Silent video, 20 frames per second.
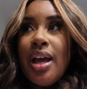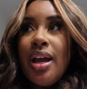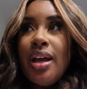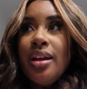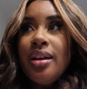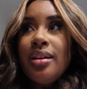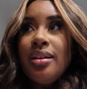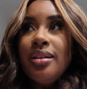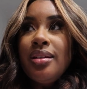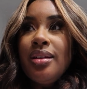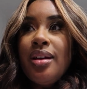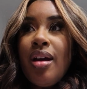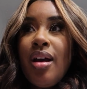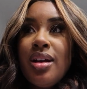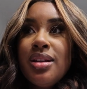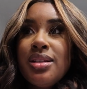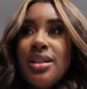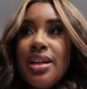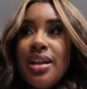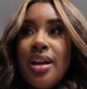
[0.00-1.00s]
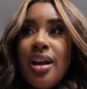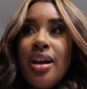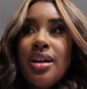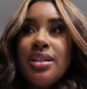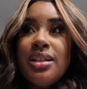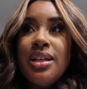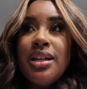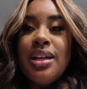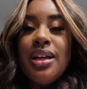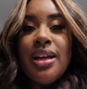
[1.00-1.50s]
like content
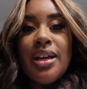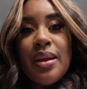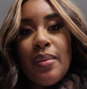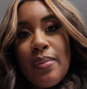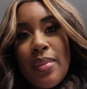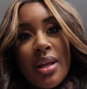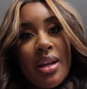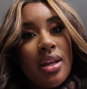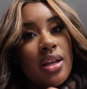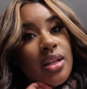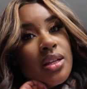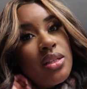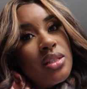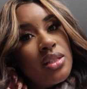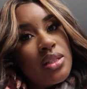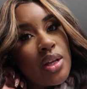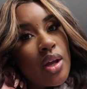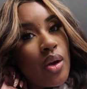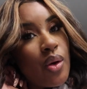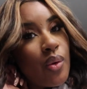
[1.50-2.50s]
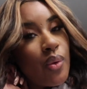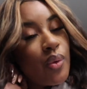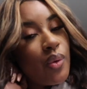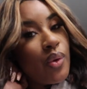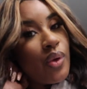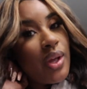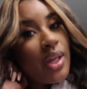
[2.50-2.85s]
content in a minute so